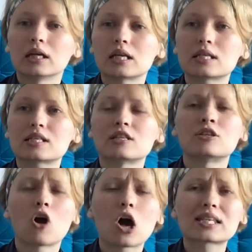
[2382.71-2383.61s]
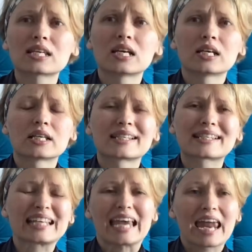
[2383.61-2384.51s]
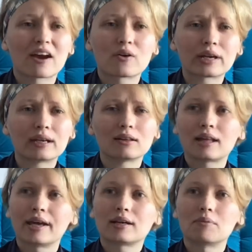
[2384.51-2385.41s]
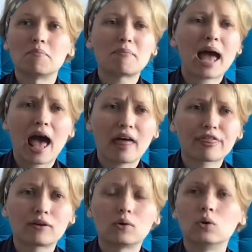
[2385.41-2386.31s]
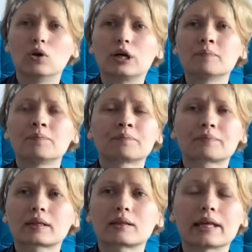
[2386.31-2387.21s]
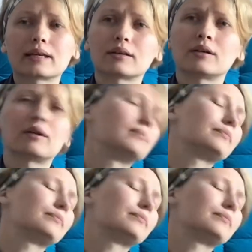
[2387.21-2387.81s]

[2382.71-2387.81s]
it's not scary like math or like uh,